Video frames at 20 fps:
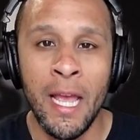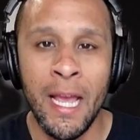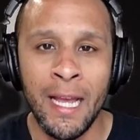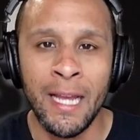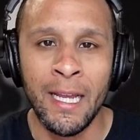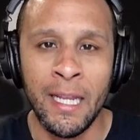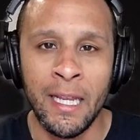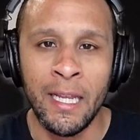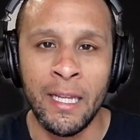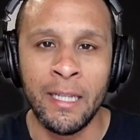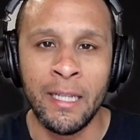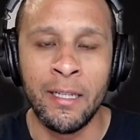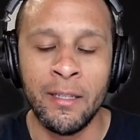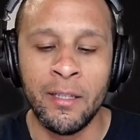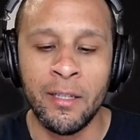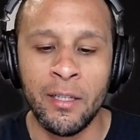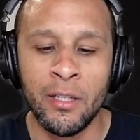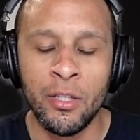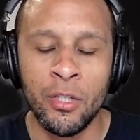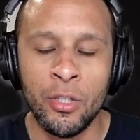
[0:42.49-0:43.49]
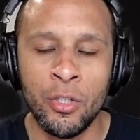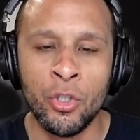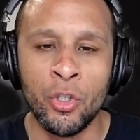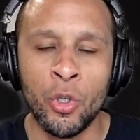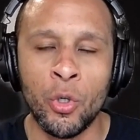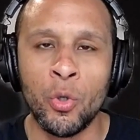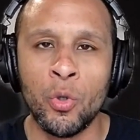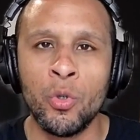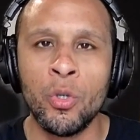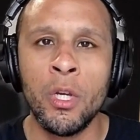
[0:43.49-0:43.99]
And
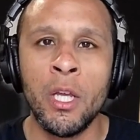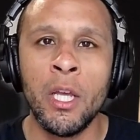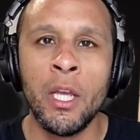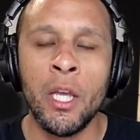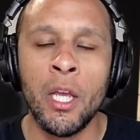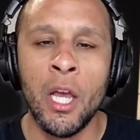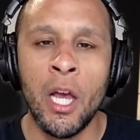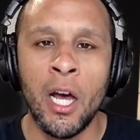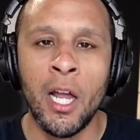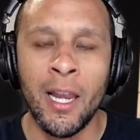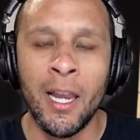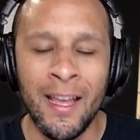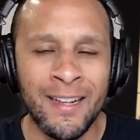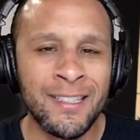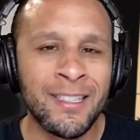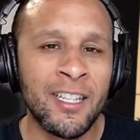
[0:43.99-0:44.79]
a lot